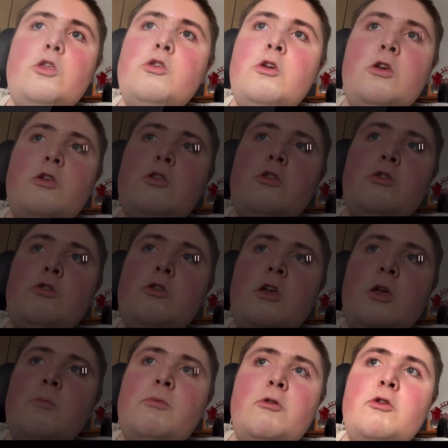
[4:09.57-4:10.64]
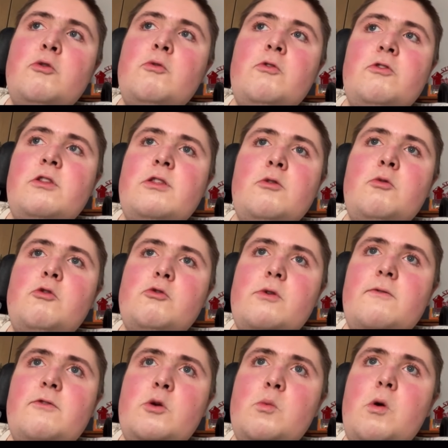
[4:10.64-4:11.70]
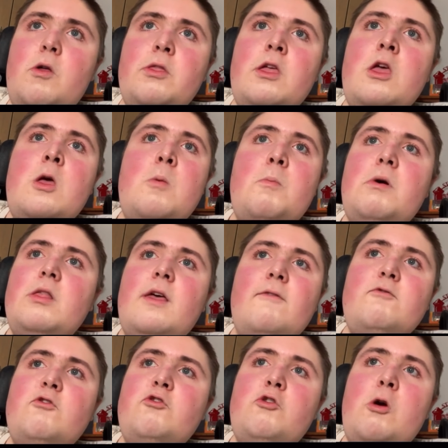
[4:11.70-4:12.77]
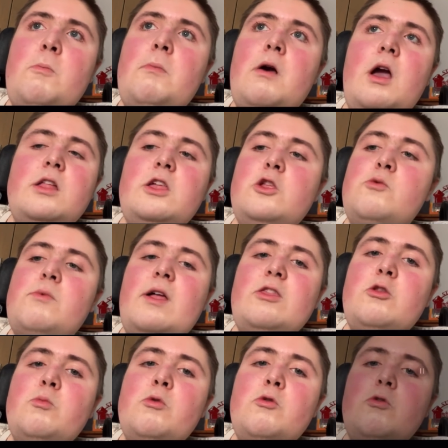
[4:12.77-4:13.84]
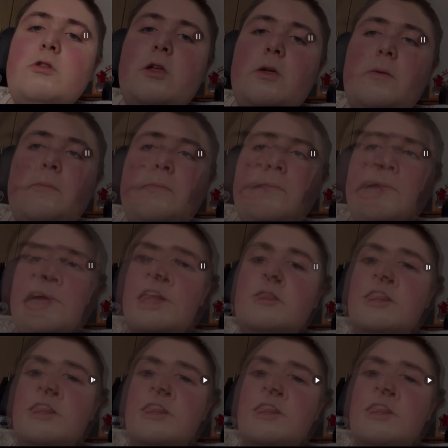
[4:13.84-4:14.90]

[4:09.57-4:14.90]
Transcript: You you could put yours in the order if you want, but I've just got mine in a random order. And...